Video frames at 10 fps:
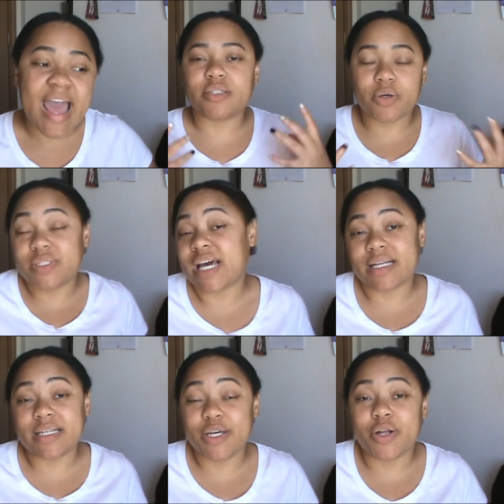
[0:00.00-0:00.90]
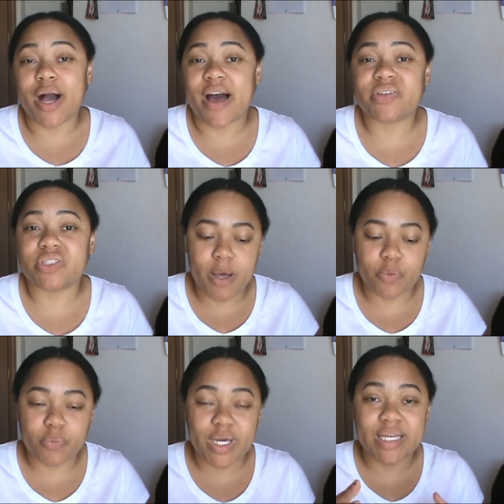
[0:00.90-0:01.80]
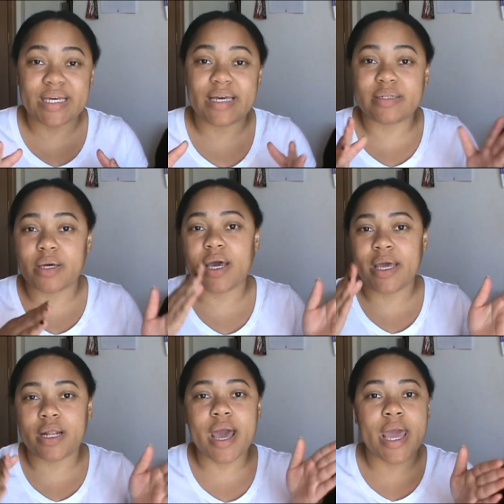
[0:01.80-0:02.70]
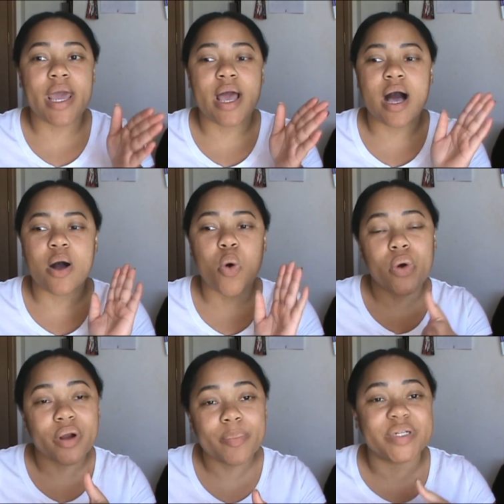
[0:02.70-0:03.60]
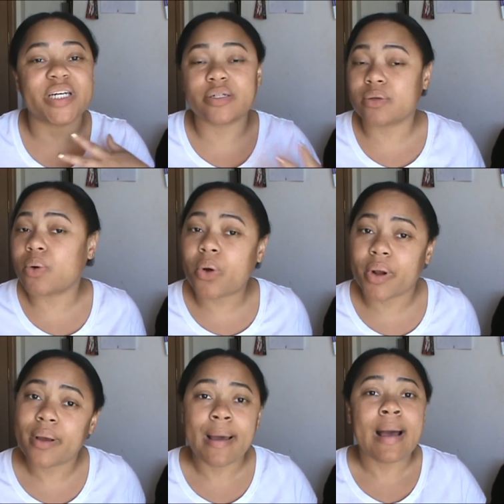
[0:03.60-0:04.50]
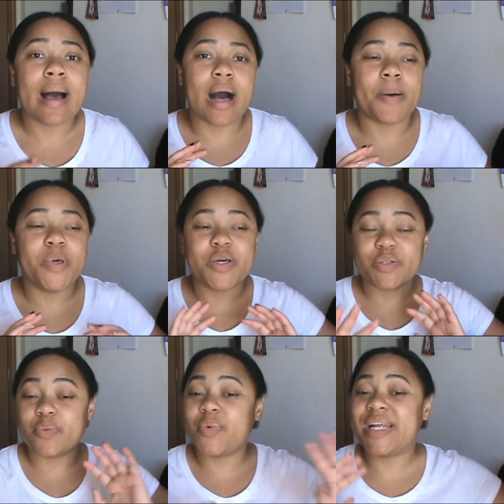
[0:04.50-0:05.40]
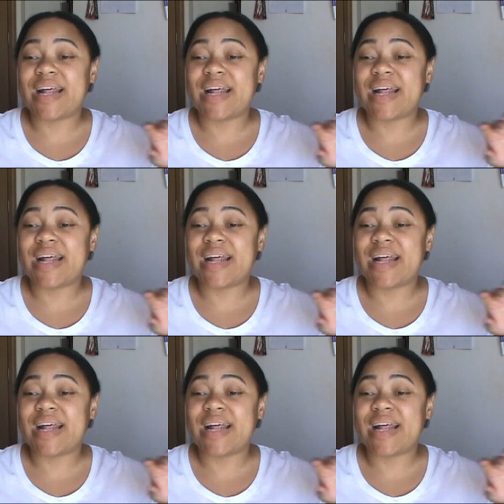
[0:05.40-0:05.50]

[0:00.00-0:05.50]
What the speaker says: So technically you don't have to read it in a particular order. You can read it